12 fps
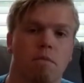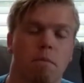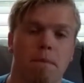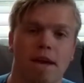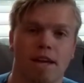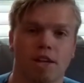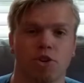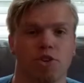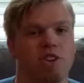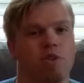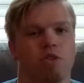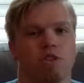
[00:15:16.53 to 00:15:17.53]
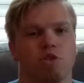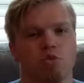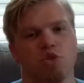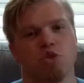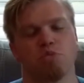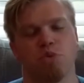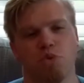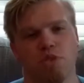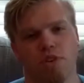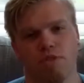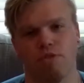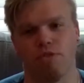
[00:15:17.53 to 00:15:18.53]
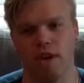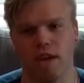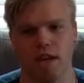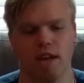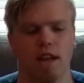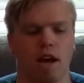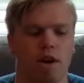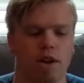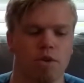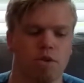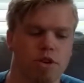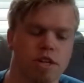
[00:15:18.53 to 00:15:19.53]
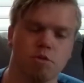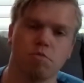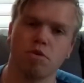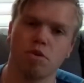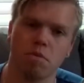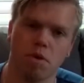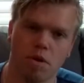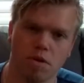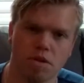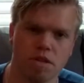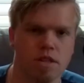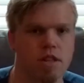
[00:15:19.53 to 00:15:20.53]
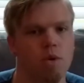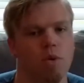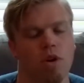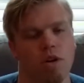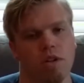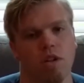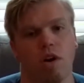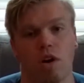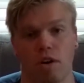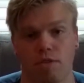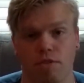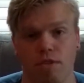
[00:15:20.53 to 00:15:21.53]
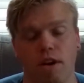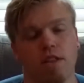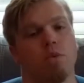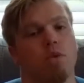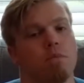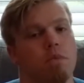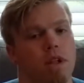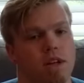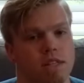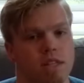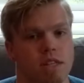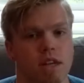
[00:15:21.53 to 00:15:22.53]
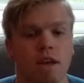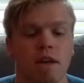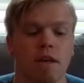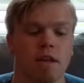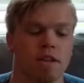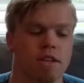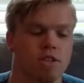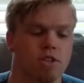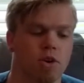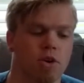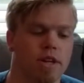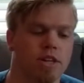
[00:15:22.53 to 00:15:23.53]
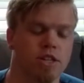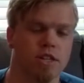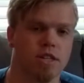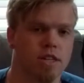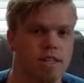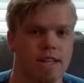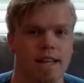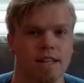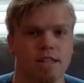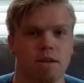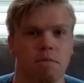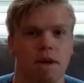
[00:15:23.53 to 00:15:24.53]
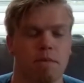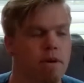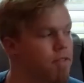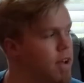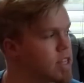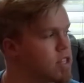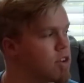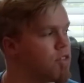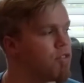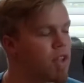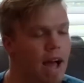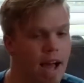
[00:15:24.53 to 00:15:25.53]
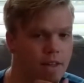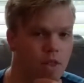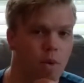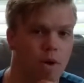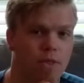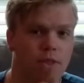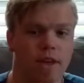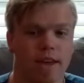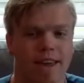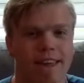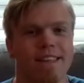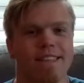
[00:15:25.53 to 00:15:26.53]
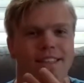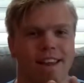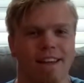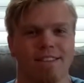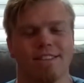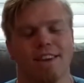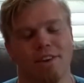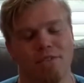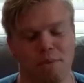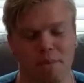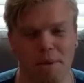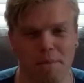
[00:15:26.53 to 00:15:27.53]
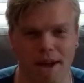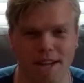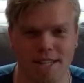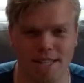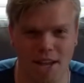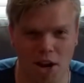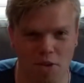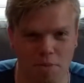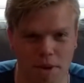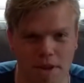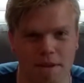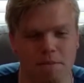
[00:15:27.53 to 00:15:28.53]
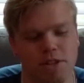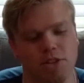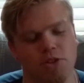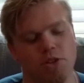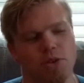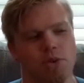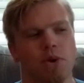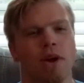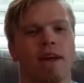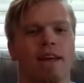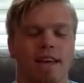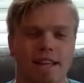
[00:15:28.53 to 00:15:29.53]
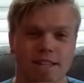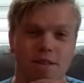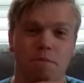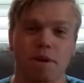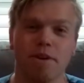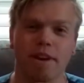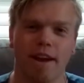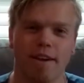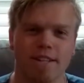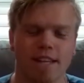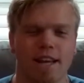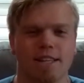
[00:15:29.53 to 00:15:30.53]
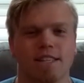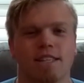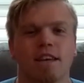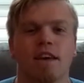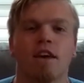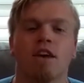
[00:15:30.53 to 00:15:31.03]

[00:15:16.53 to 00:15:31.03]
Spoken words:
making sure you don't look too smooth or fake. Now, I know there is beauty modes, and they were all off on the OnePlus, so it just tended to make my face look flat. And the one thing that I'll take from Unbox Therapy, Mr. Lou, is the beard hair test.